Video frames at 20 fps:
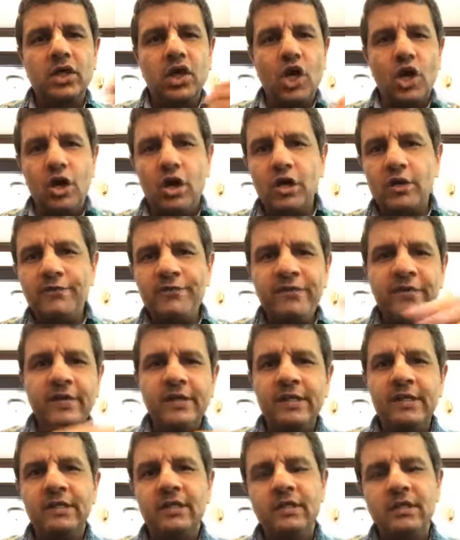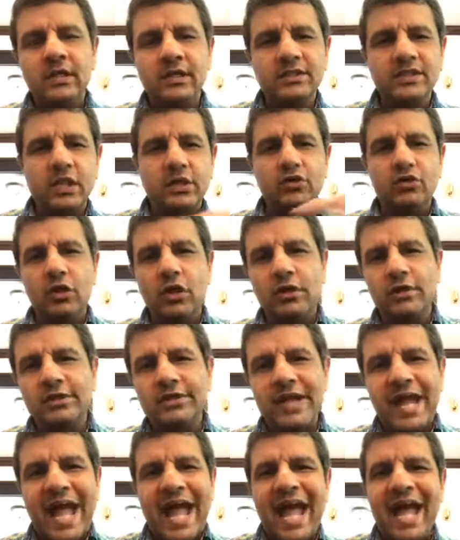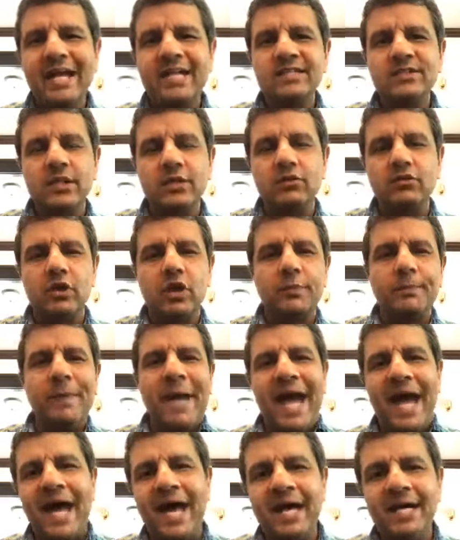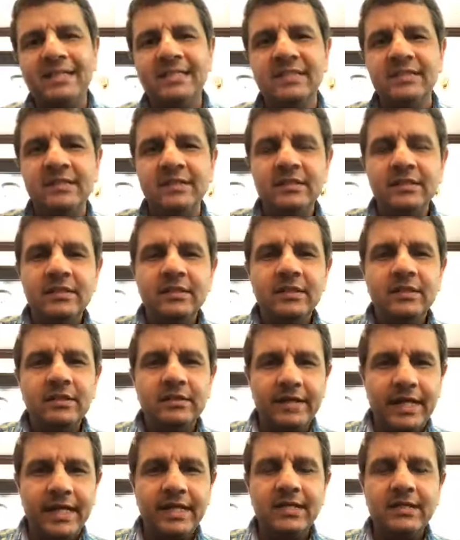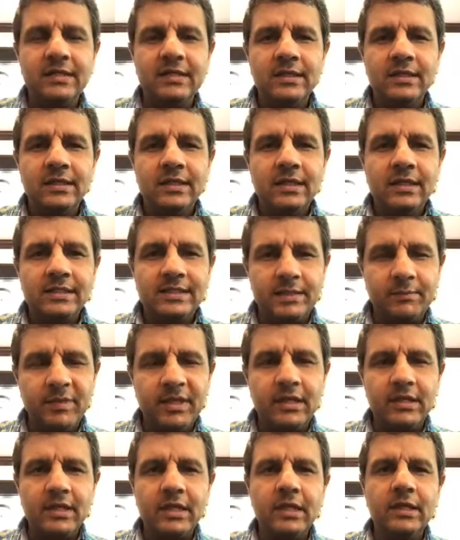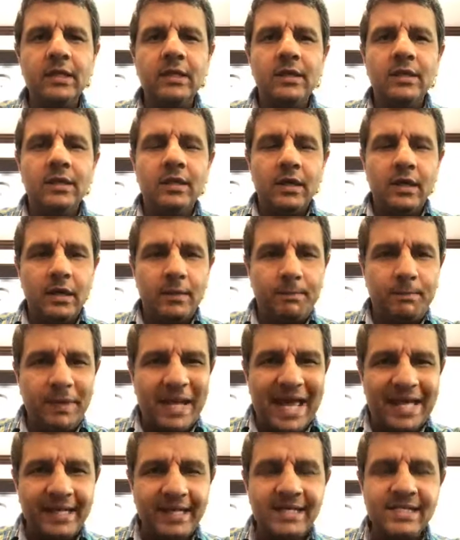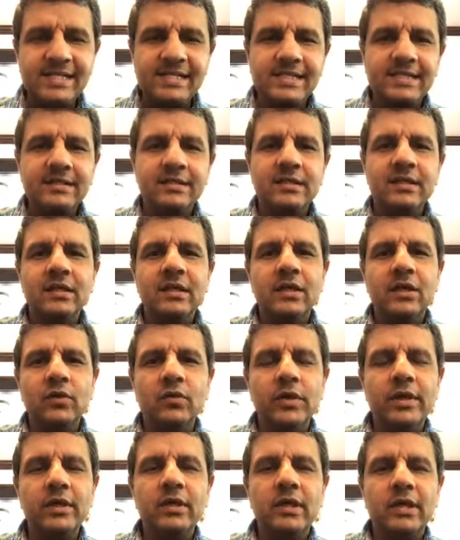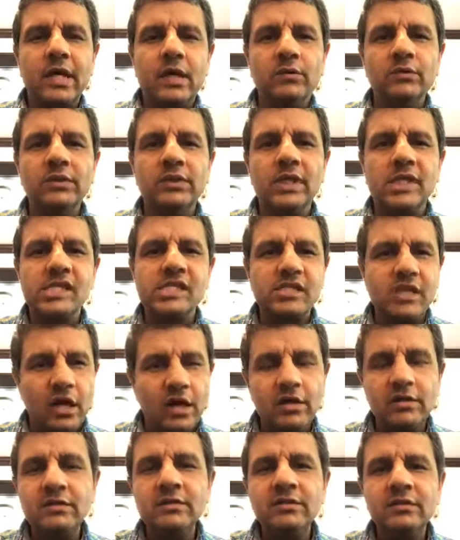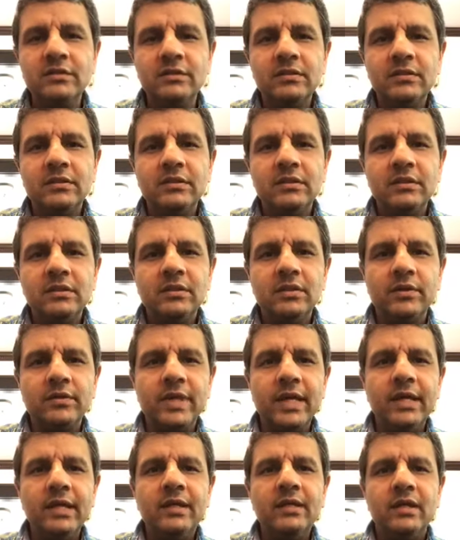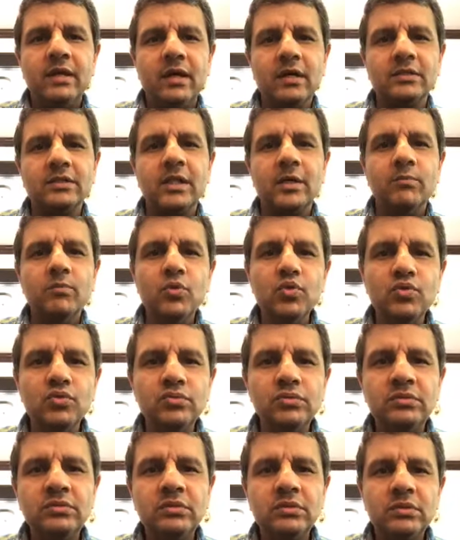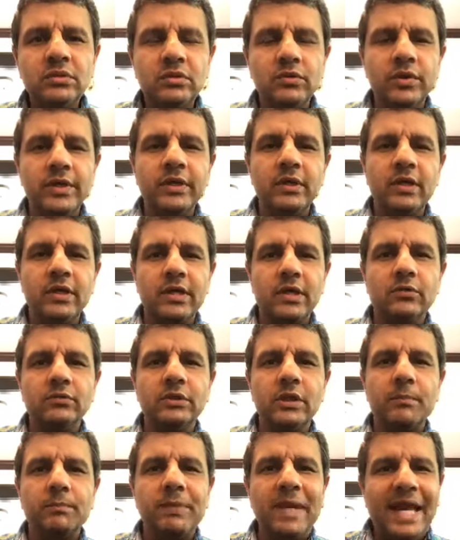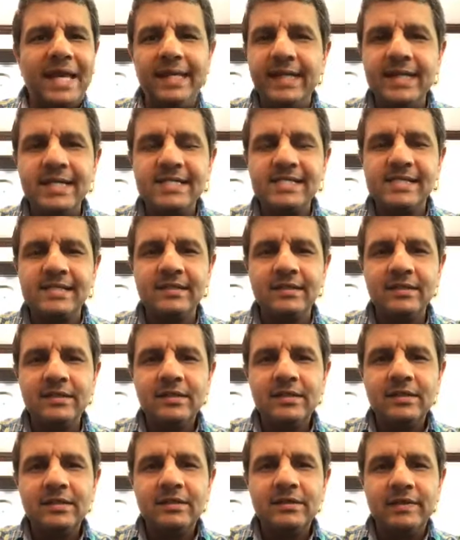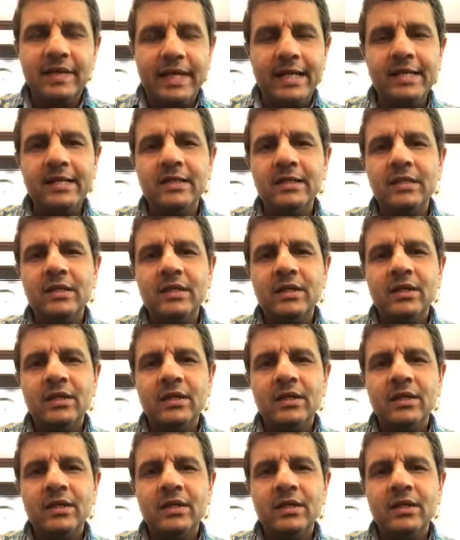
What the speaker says: curve, a circular track, circular path, right? Similarly, planets going around the sun, okay, or the moon going around the planets, right?